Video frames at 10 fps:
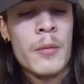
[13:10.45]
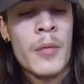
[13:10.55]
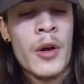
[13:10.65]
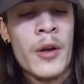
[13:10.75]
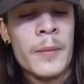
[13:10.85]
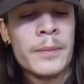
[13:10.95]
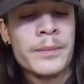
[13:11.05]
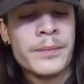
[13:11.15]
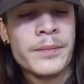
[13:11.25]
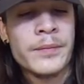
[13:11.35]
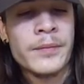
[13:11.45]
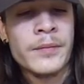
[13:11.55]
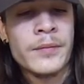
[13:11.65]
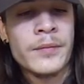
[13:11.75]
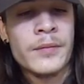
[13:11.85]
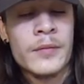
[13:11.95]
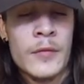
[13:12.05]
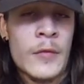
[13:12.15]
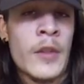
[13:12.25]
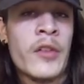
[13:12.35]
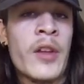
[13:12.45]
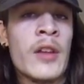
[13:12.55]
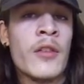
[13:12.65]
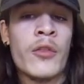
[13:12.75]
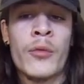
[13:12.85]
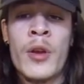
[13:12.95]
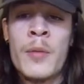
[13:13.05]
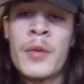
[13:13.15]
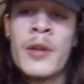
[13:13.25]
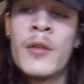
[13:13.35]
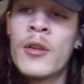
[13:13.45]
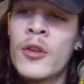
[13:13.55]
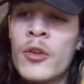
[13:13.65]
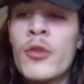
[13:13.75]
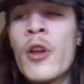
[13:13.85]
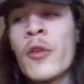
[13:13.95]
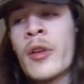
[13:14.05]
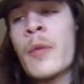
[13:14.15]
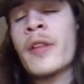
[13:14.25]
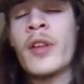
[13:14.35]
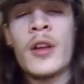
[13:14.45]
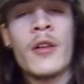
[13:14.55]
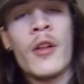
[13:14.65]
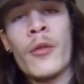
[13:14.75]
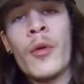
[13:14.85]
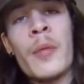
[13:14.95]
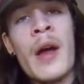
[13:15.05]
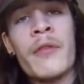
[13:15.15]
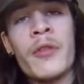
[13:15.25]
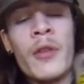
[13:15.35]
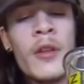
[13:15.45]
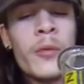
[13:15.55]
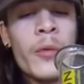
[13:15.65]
But let's take this rip, and who knows, I might take another rip after this.